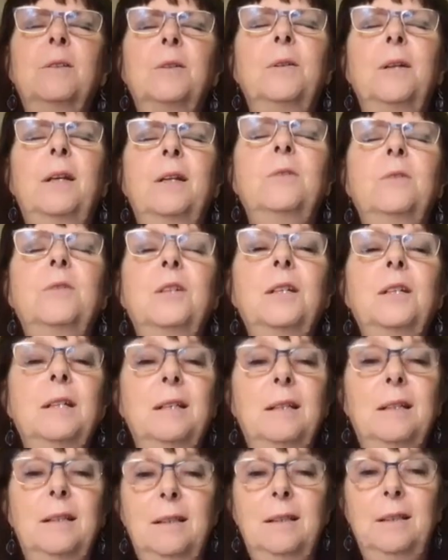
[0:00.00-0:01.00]
her energy
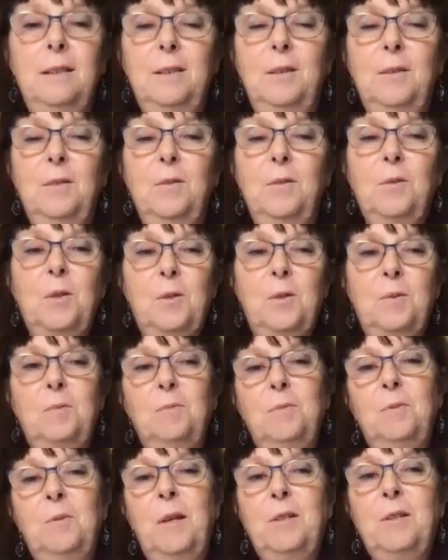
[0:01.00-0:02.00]
just
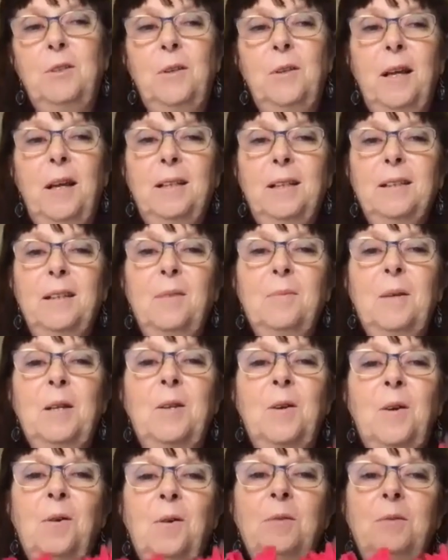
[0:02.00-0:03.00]
raise your hand let me
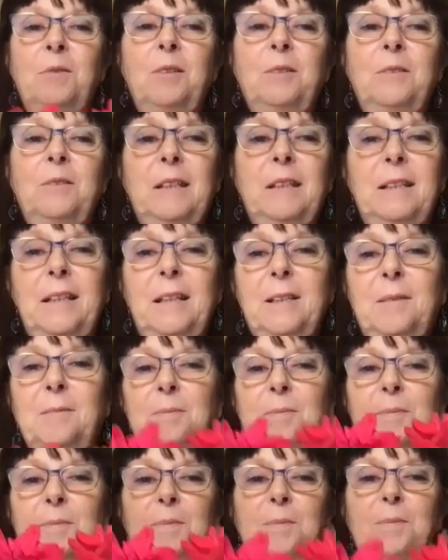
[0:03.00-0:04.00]
know if you're feeling it
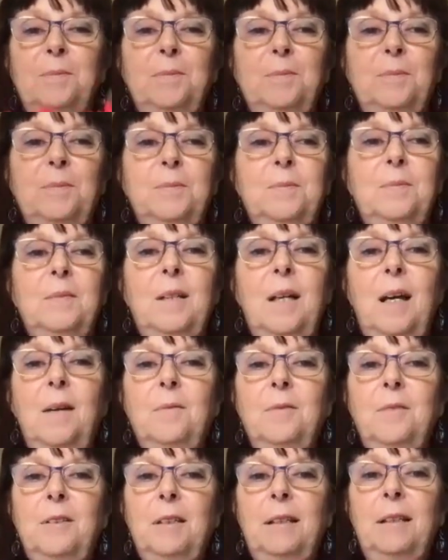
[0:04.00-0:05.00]

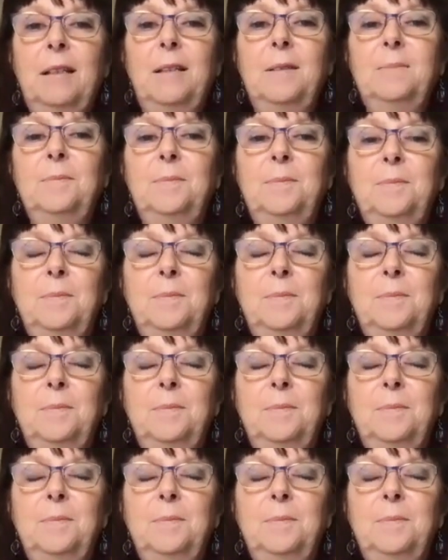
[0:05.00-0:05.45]
i'm feeling it